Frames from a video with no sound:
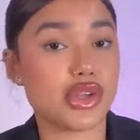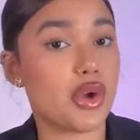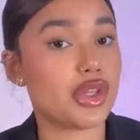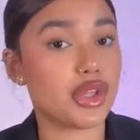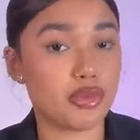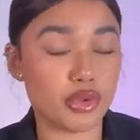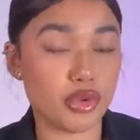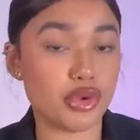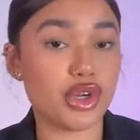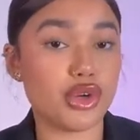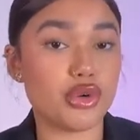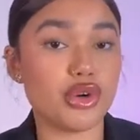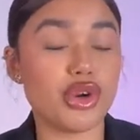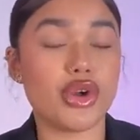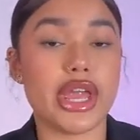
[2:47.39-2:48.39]
So, in the Blue
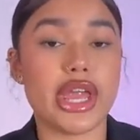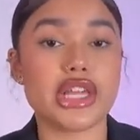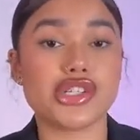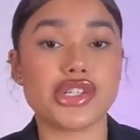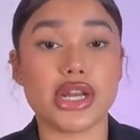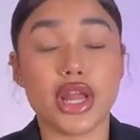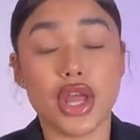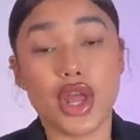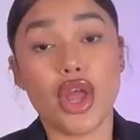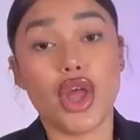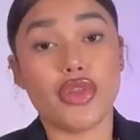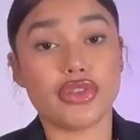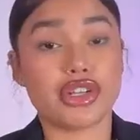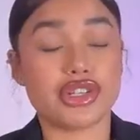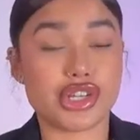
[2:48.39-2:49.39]
Lagoon location,
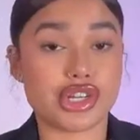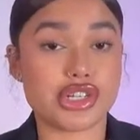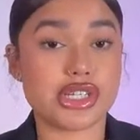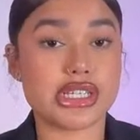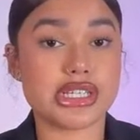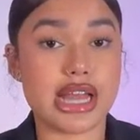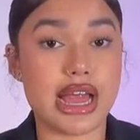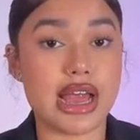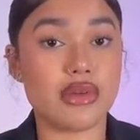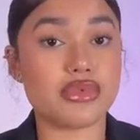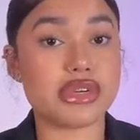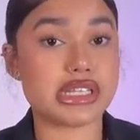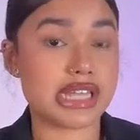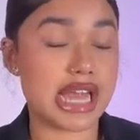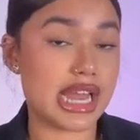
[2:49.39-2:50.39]
the surgeons that
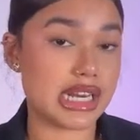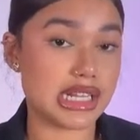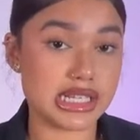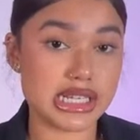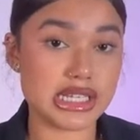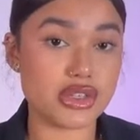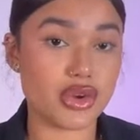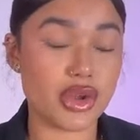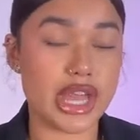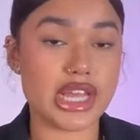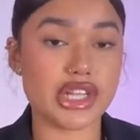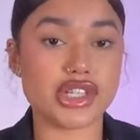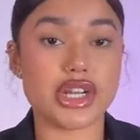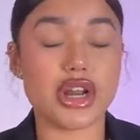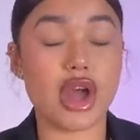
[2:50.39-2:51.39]
reside in this
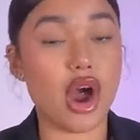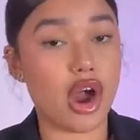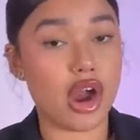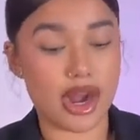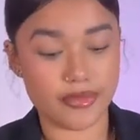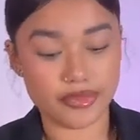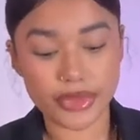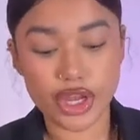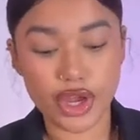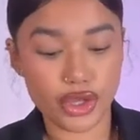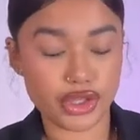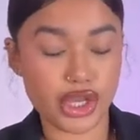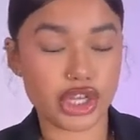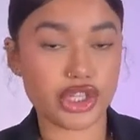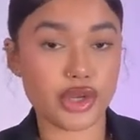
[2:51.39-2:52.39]
location are
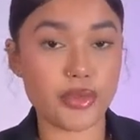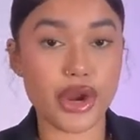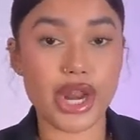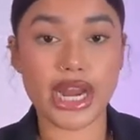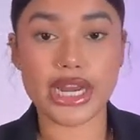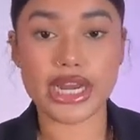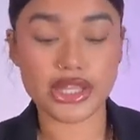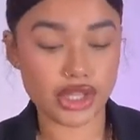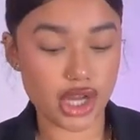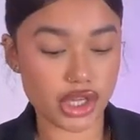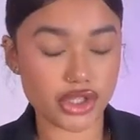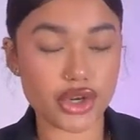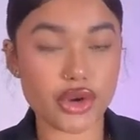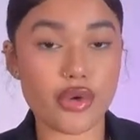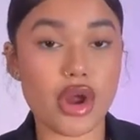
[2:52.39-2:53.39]
Dr. Meridian,
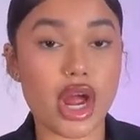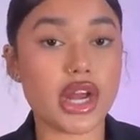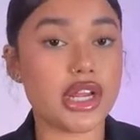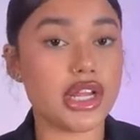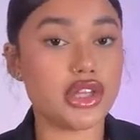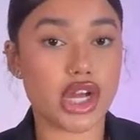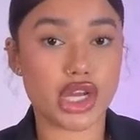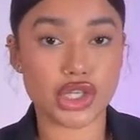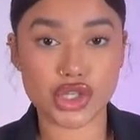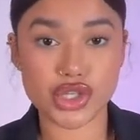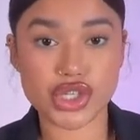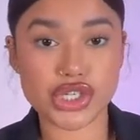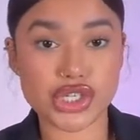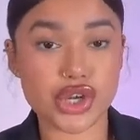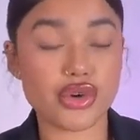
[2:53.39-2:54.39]
Dr. Gurani,
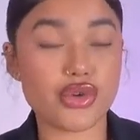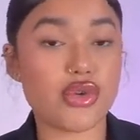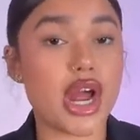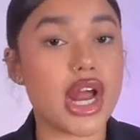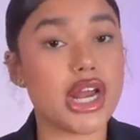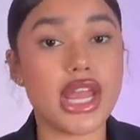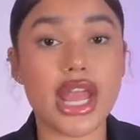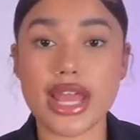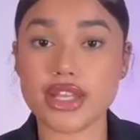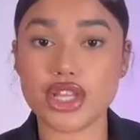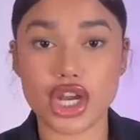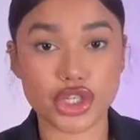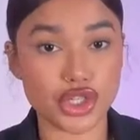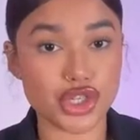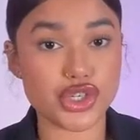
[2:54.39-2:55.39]
Dr. Giselle Gurani, and
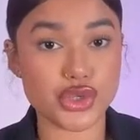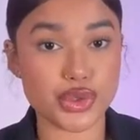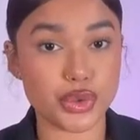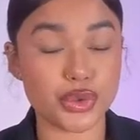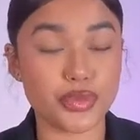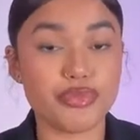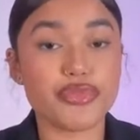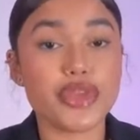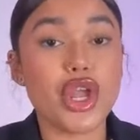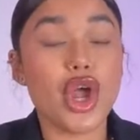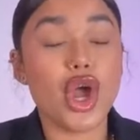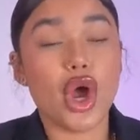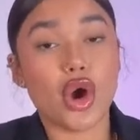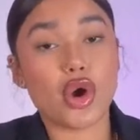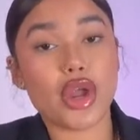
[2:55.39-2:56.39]
Dr. June.
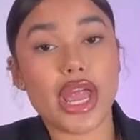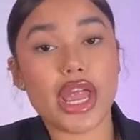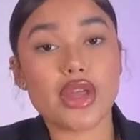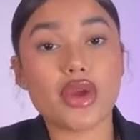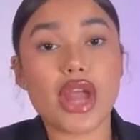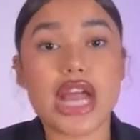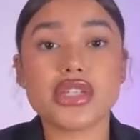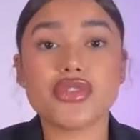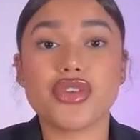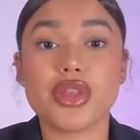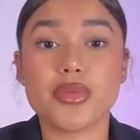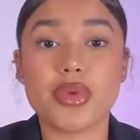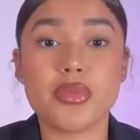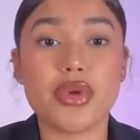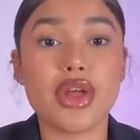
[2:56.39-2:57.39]
Okay, you guys, for
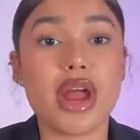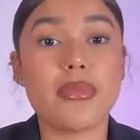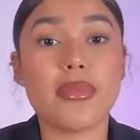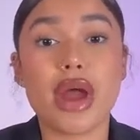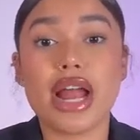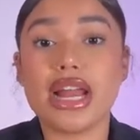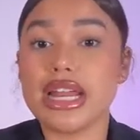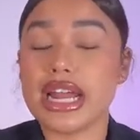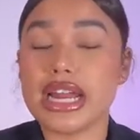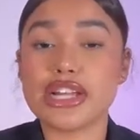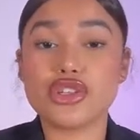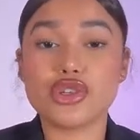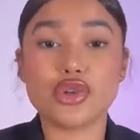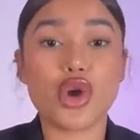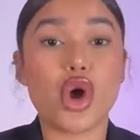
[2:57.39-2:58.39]
the people that are probably
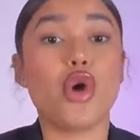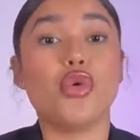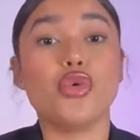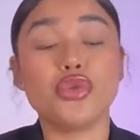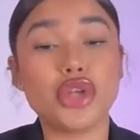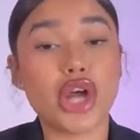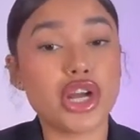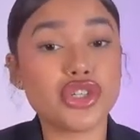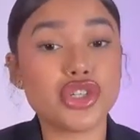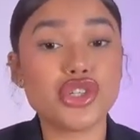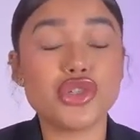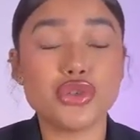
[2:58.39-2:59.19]
getting to know who Dr.